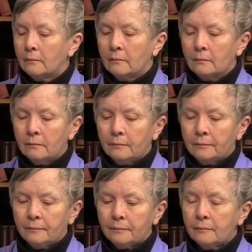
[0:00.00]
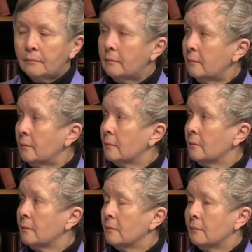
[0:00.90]

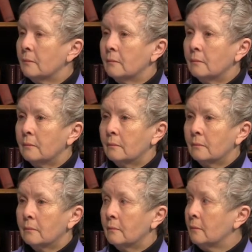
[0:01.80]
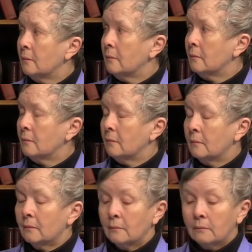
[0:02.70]

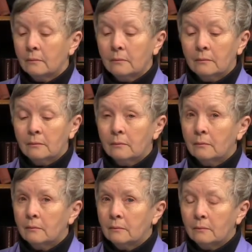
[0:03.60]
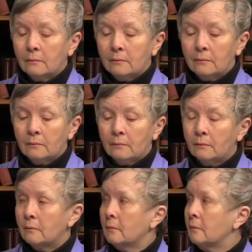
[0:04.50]

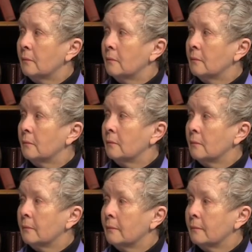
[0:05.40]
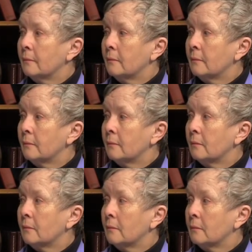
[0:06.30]
The person shown says nothing.